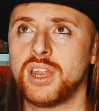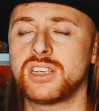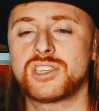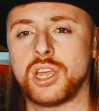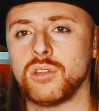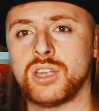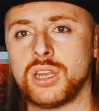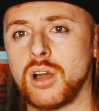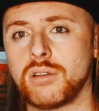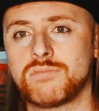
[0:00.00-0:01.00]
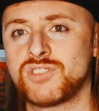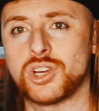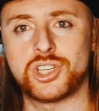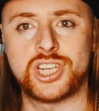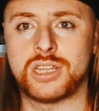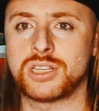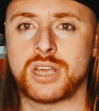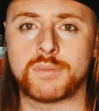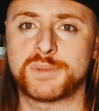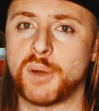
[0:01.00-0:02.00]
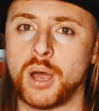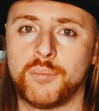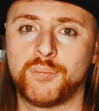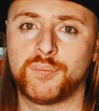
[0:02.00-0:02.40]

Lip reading: but it's certainly not touching the top spot.